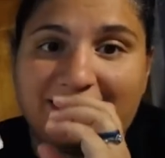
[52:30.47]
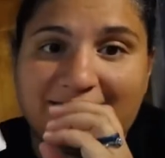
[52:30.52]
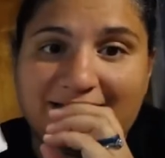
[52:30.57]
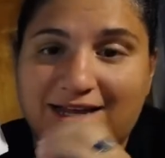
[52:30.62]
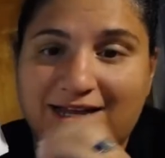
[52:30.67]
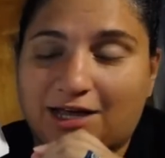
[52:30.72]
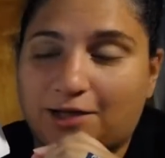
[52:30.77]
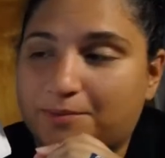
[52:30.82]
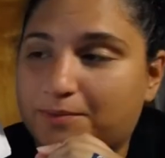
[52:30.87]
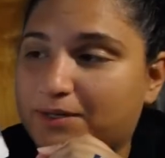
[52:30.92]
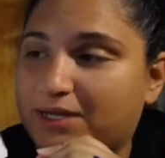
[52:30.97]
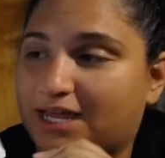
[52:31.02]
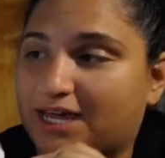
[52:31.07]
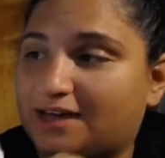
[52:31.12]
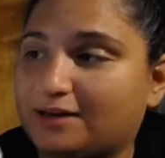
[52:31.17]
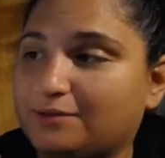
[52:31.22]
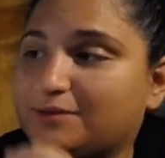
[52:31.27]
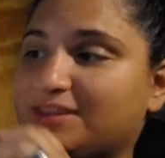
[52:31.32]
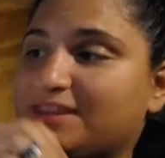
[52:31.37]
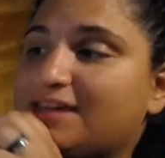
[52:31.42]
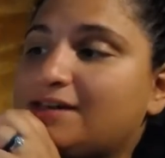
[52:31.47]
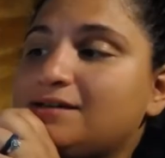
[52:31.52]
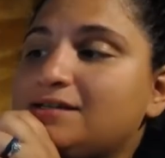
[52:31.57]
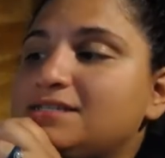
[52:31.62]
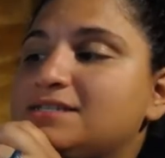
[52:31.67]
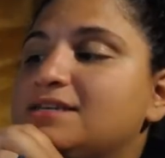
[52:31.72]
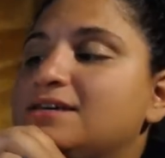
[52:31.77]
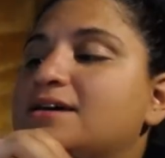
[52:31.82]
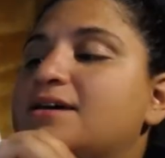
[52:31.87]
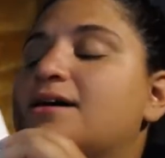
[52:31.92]
and help a lot with that.
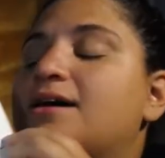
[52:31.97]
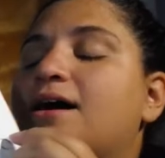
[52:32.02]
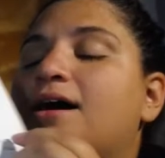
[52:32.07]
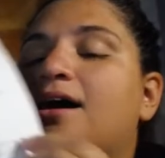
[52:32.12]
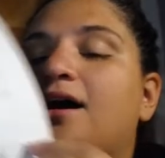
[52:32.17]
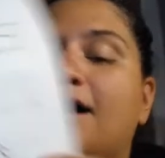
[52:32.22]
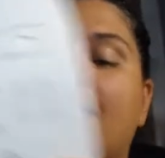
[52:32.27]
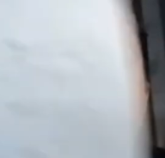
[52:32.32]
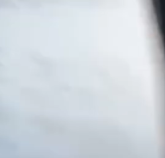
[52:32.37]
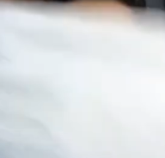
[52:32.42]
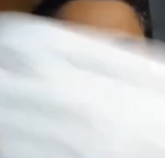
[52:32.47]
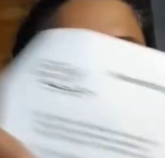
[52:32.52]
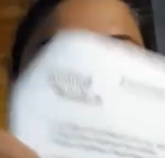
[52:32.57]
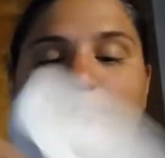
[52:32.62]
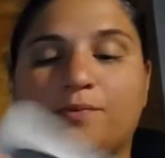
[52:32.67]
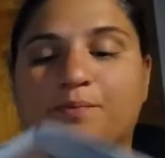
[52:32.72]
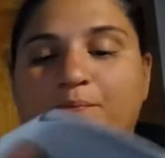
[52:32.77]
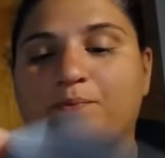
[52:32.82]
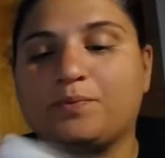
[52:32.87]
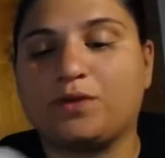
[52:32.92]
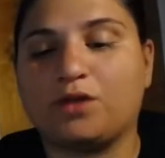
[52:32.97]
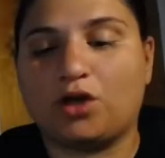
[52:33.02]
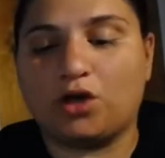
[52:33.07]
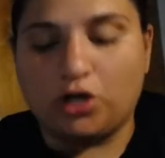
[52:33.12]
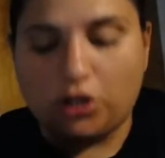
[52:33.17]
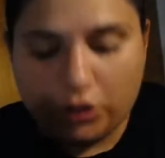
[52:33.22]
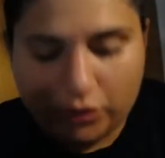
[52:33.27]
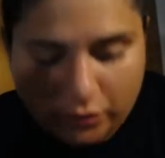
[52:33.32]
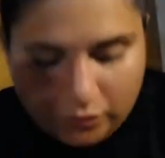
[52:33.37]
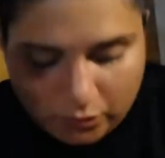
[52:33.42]
Um,
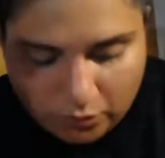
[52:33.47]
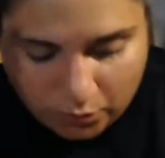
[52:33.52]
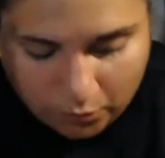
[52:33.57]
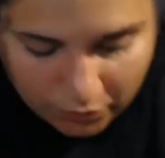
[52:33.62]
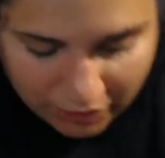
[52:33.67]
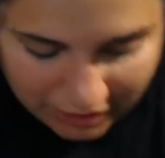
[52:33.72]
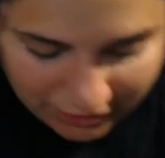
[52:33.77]
you were